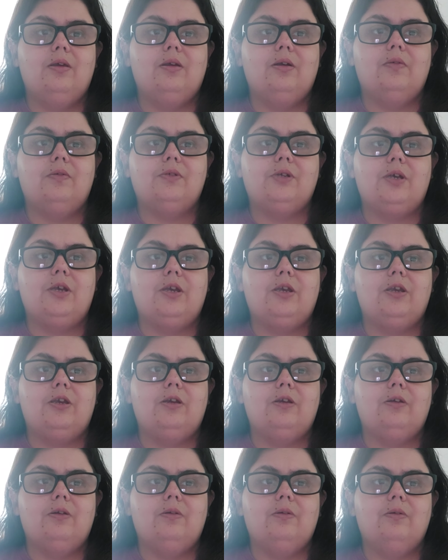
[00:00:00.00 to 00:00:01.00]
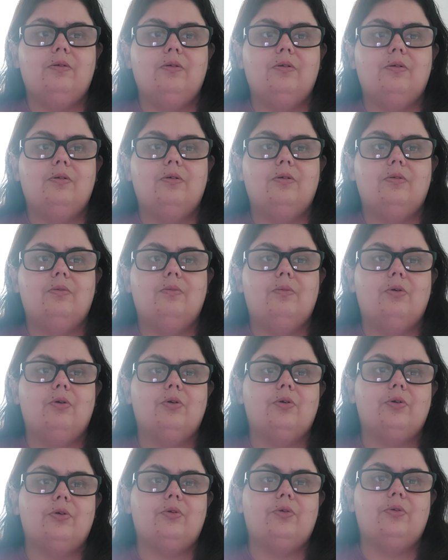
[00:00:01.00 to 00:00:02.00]
of taking
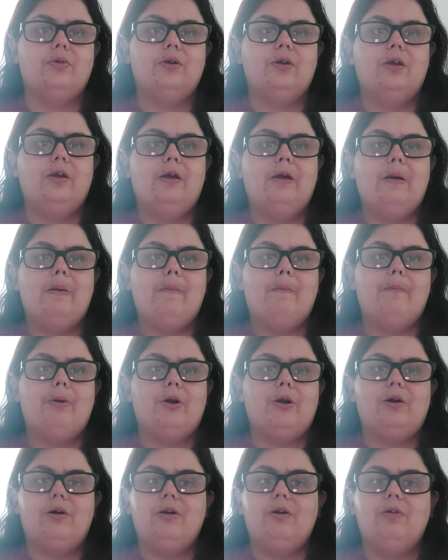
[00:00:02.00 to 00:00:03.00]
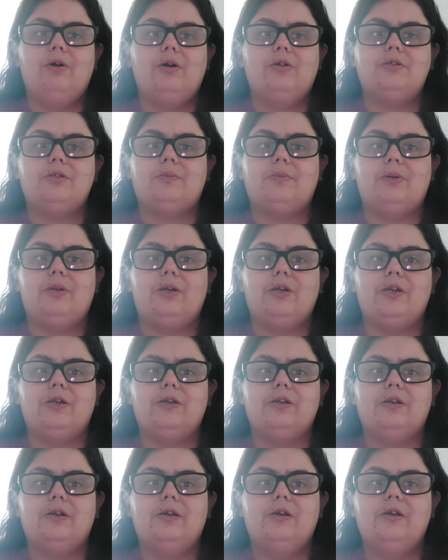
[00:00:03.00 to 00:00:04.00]
Marduk, but Otto has a
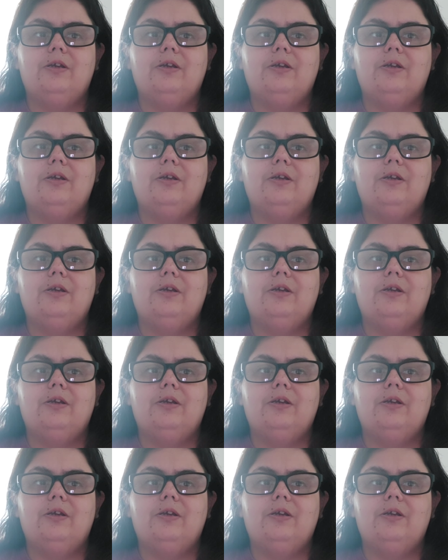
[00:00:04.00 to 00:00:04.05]
plan.